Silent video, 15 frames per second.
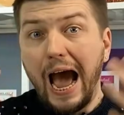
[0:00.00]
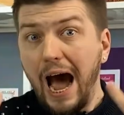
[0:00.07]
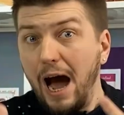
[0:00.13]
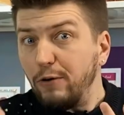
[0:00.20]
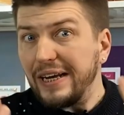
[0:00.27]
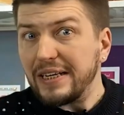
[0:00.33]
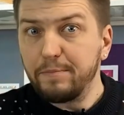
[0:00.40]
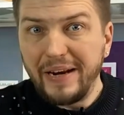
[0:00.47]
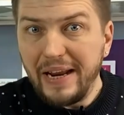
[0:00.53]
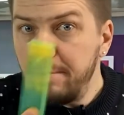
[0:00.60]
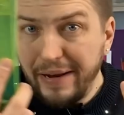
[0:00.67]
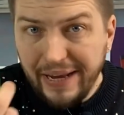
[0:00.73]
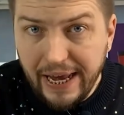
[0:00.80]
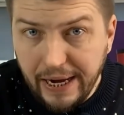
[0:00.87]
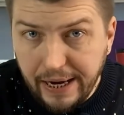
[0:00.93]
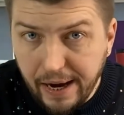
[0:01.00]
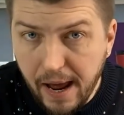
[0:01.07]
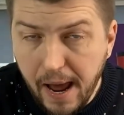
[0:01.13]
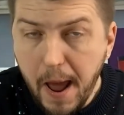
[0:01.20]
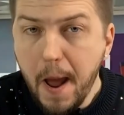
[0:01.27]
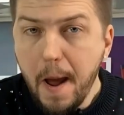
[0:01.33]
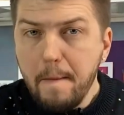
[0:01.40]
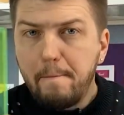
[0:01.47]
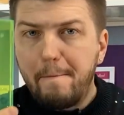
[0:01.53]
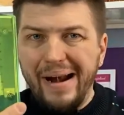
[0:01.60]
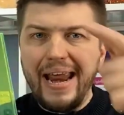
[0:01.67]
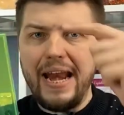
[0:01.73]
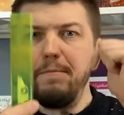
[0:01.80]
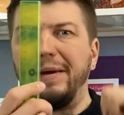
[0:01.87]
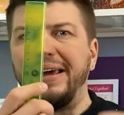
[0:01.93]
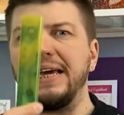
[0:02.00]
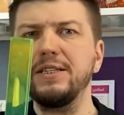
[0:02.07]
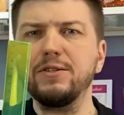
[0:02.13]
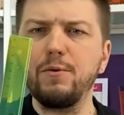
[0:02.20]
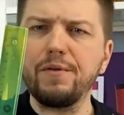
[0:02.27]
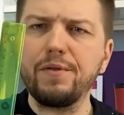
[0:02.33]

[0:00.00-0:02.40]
How does bling begin? Bling begins